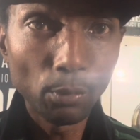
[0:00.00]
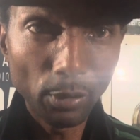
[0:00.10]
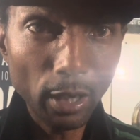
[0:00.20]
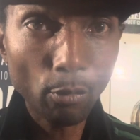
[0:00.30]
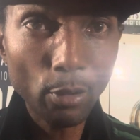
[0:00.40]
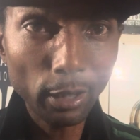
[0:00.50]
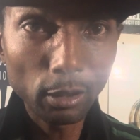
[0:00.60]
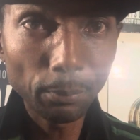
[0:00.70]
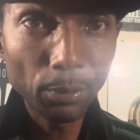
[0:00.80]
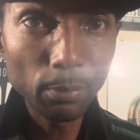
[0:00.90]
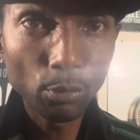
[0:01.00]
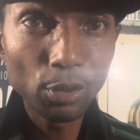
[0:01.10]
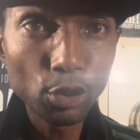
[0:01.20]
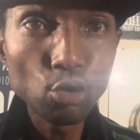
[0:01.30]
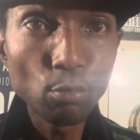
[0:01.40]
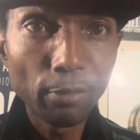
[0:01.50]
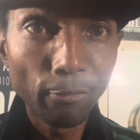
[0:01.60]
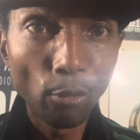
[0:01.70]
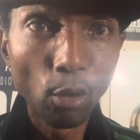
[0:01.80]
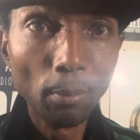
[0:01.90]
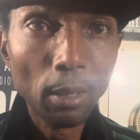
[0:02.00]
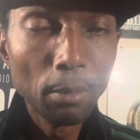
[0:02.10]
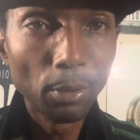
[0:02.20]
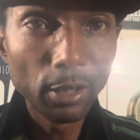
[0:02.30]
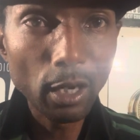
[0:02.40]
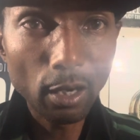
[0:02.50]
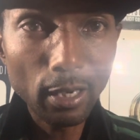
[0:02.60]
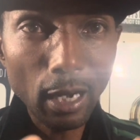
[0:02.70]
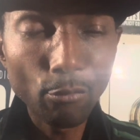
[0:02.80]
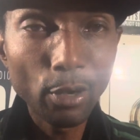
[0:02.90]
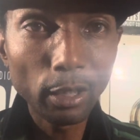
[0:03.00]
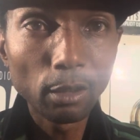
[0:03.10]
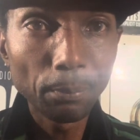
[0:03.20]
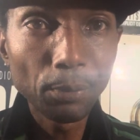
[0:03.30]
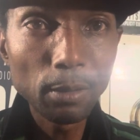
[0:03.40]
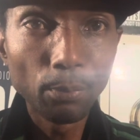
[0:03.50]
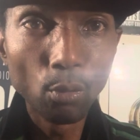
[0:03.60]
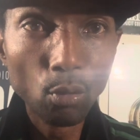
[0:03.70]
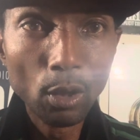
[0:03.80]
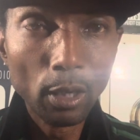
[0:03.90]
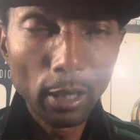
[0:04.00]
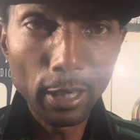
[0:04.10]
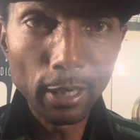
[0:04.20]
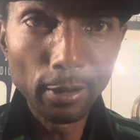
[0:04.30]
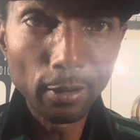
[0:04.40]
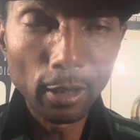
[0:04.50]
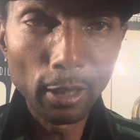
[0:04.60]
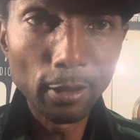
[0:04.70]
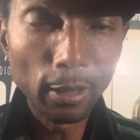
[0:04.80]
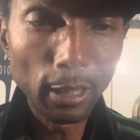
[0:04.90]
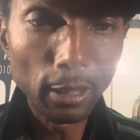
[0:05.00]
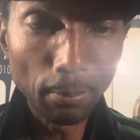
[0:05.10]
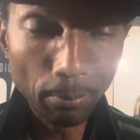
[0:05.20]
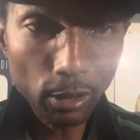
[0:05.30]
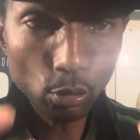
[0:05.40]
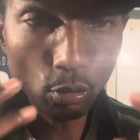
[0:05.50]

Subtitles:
They are regular people in human form, but they are not regular people in the mental